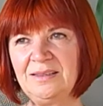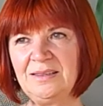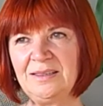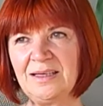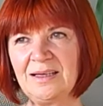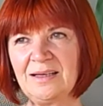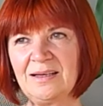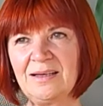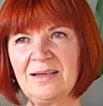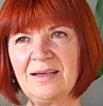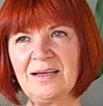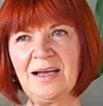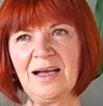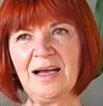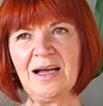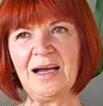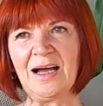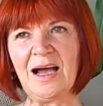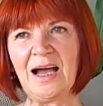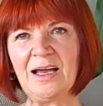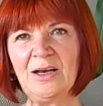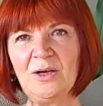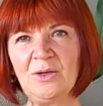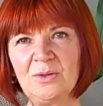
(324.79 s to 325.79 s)
Yeah,
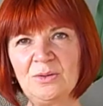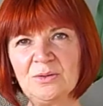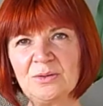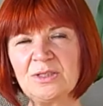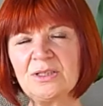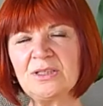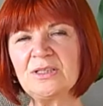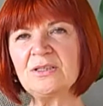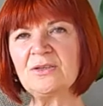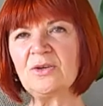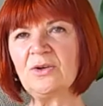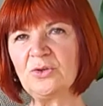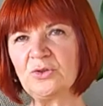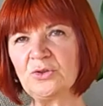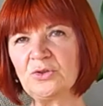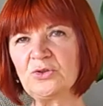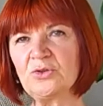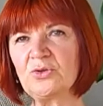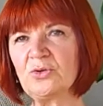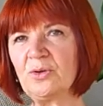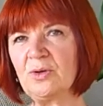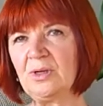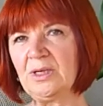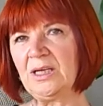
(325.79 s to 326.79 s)
I lose
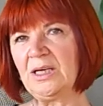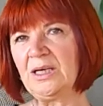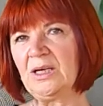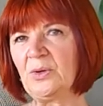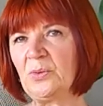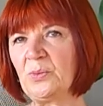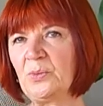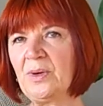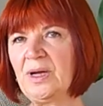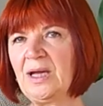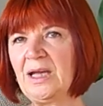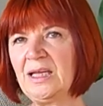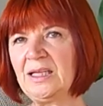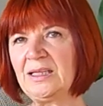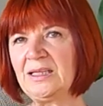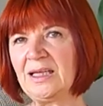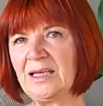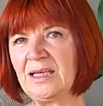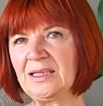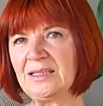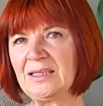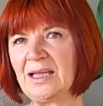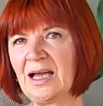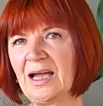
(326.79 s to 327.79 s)
control in a way
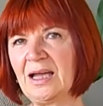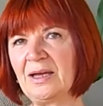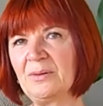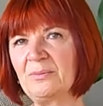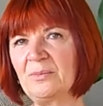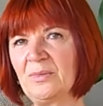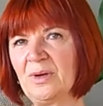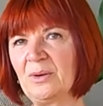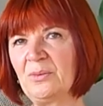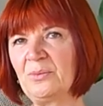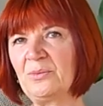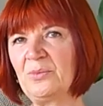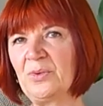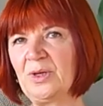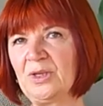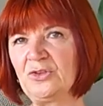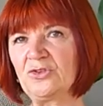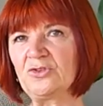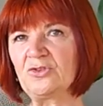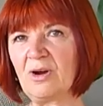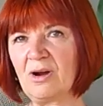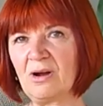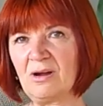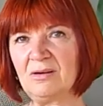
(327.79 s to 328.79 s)
that I'm
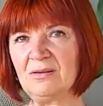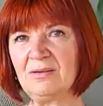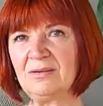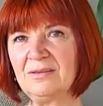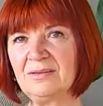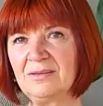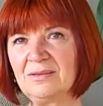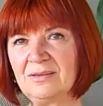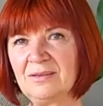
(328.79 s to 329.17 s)
withdrawn.